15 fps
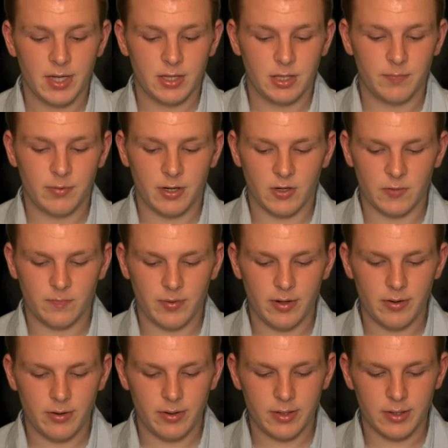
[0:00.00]
The
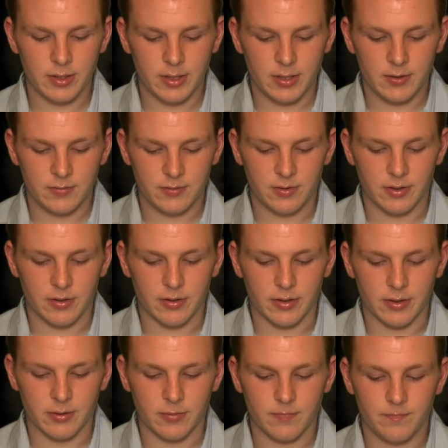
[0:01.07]
prosperity
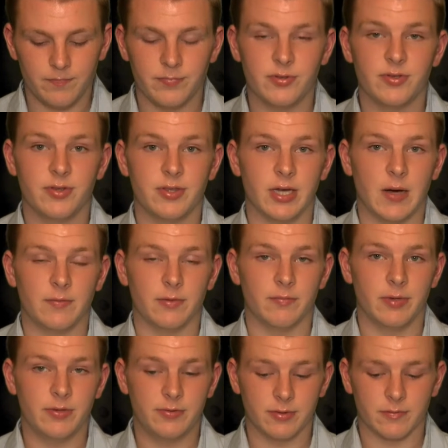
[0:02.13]
scenario, this is the
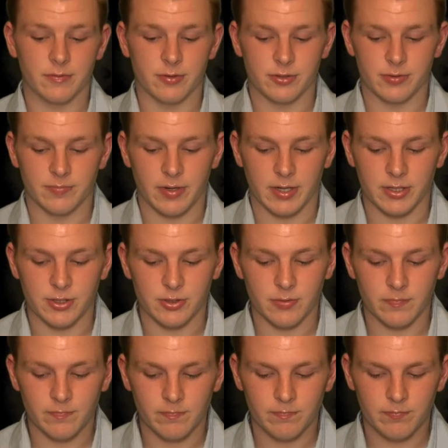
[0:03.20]
optimistic version mind you,